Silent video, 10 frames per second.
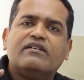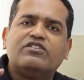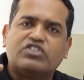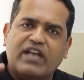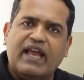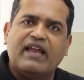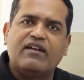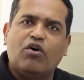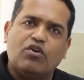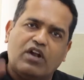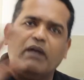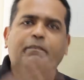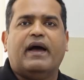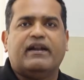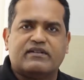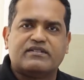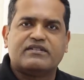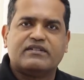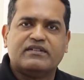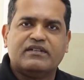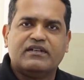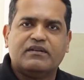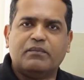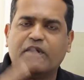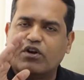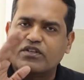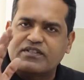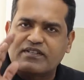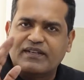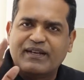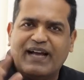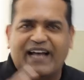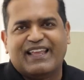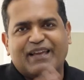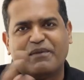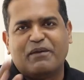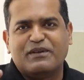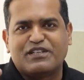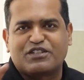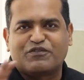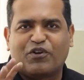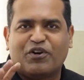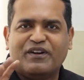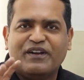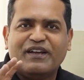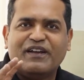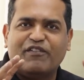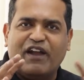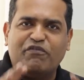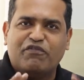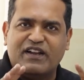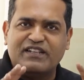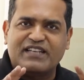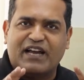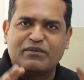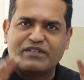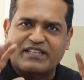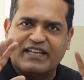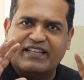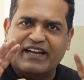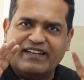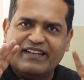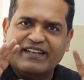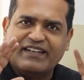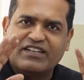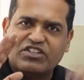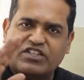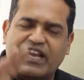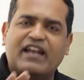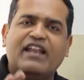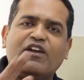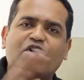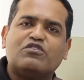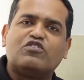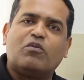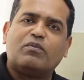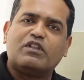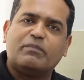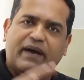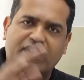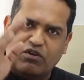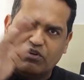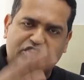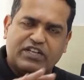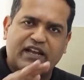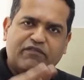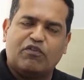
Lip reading: shade on our panels. Because I think maybe just for reference, I will say that shading on top of the panel or shade